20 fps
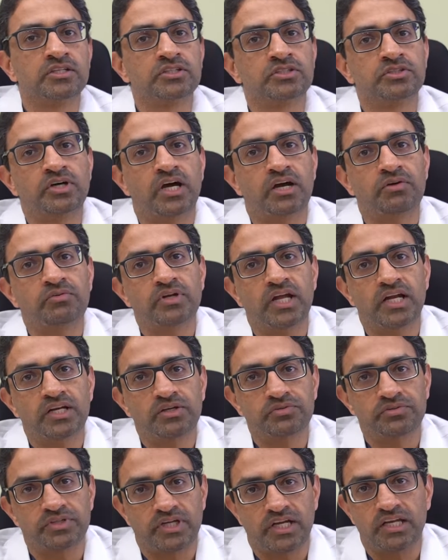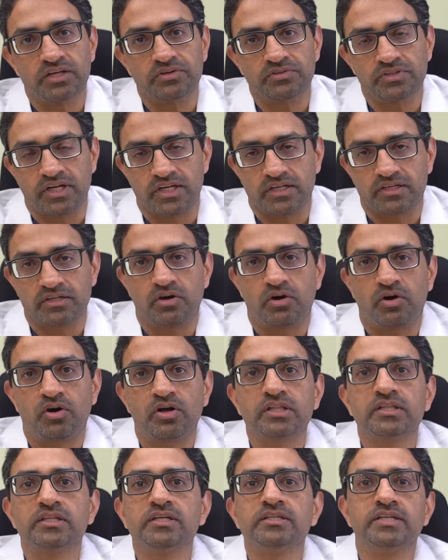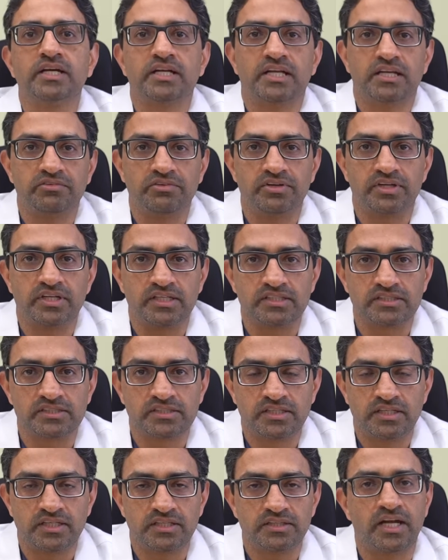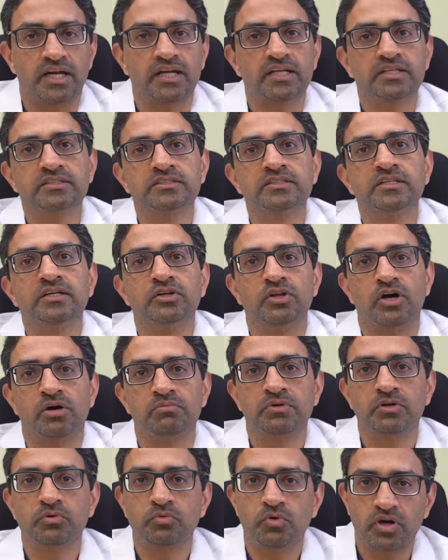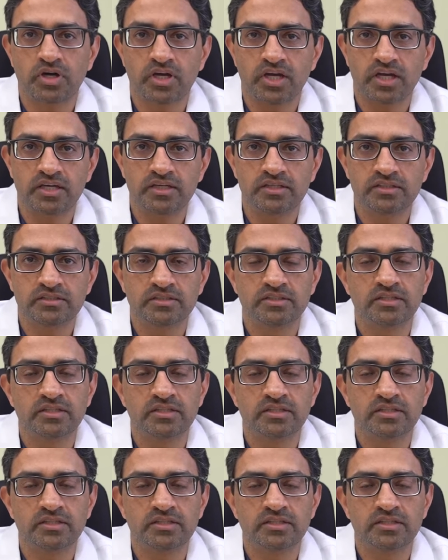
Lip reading: So I would like to tell you that all these activities, that is normal walking,